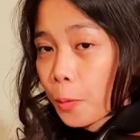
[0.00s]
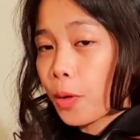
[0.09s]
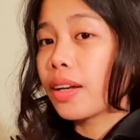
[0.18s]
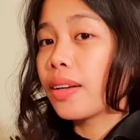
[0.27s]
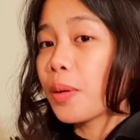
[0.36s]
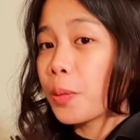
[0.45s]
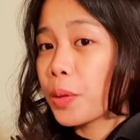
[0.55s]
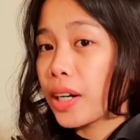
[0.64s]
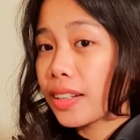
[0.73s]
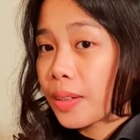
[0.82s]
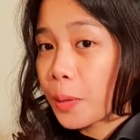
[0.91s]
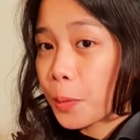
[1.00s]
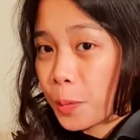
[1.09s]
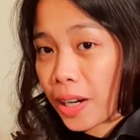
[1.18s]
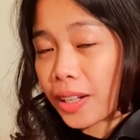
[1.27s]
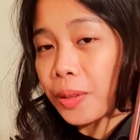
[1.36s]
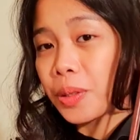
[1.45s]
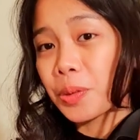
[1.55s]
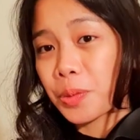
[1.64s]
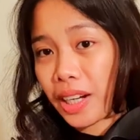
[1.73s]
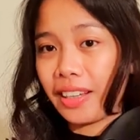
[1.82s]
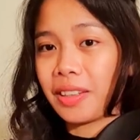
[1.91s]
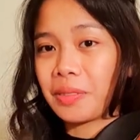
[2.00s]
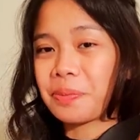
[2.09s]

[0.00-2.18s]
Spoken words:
one, one, one, one.